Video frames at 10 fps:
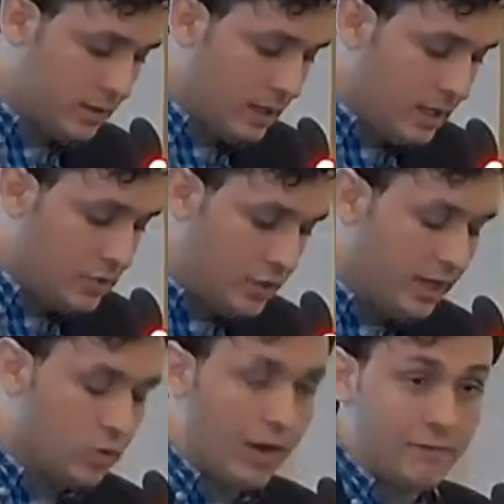
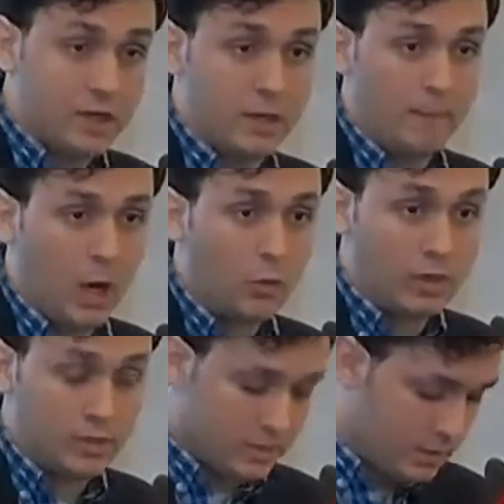geographic
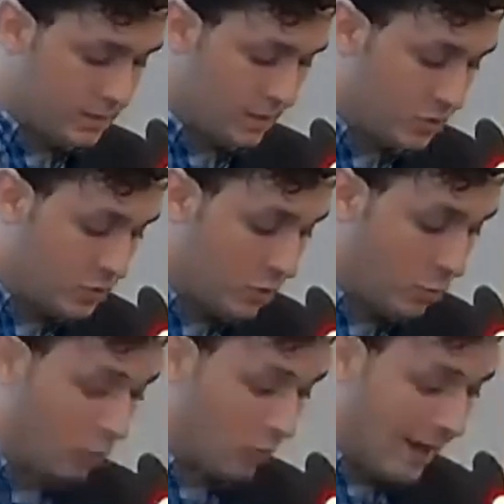components such as
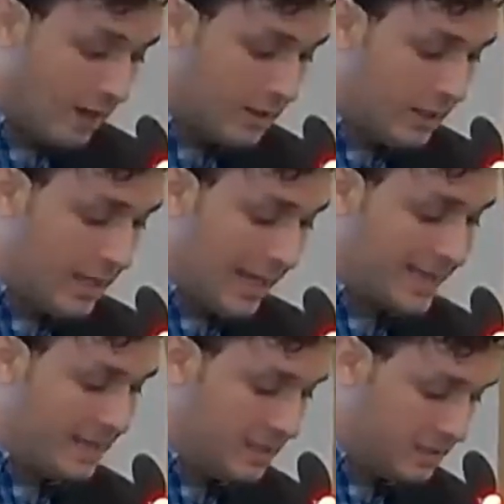rurality,
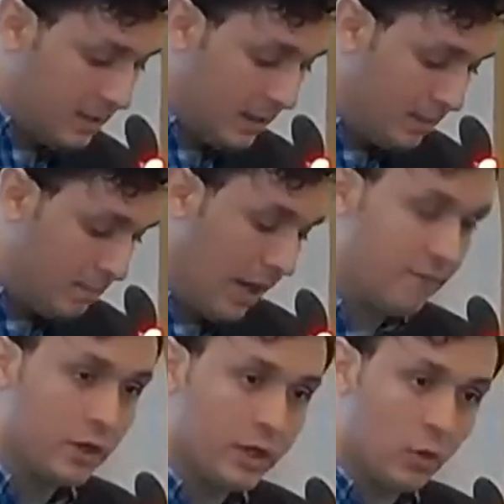ethnicity,
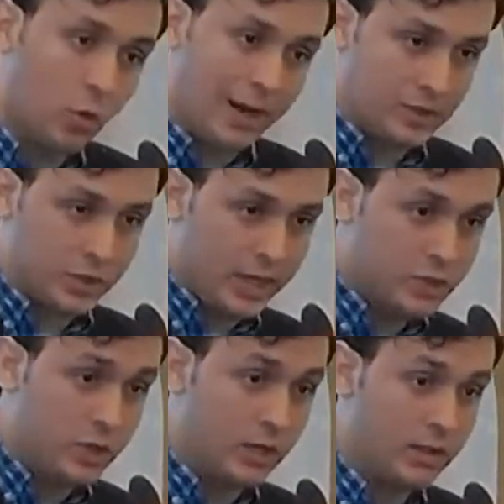poverty, or
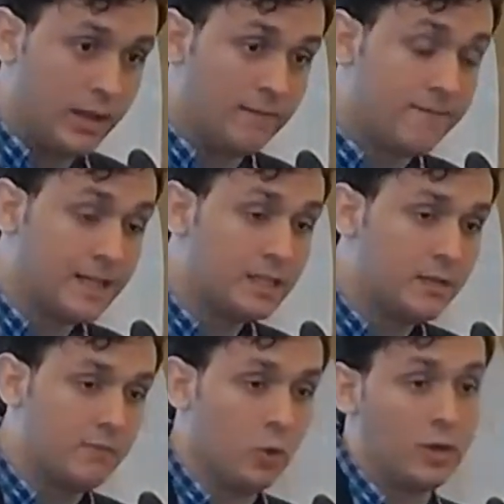education that affected
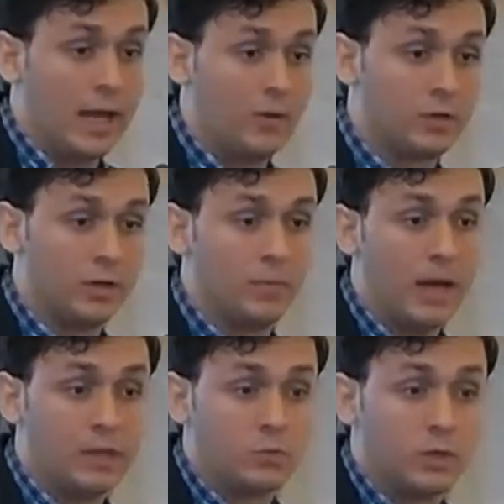vote outcome,
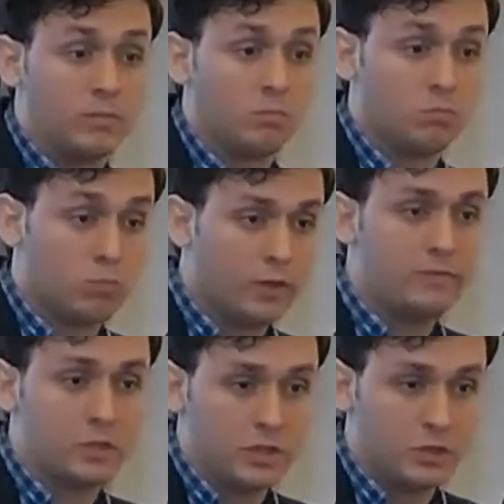as we
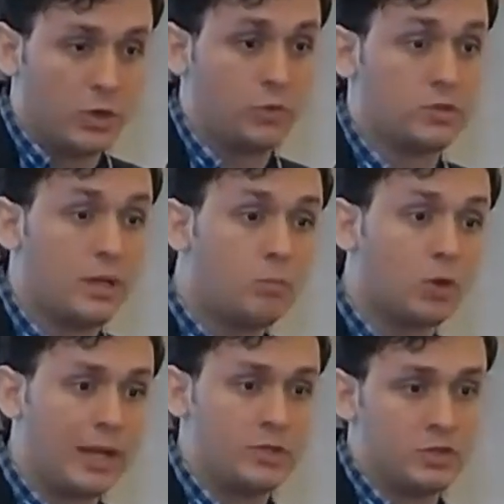previously showed some
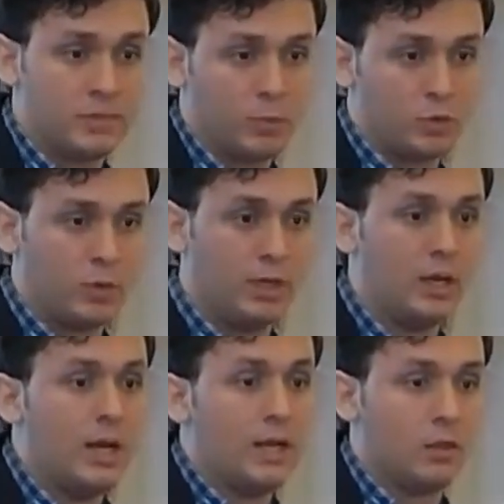relationship between
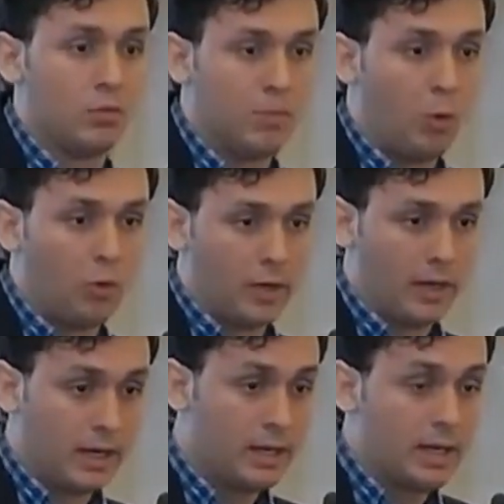the reporting.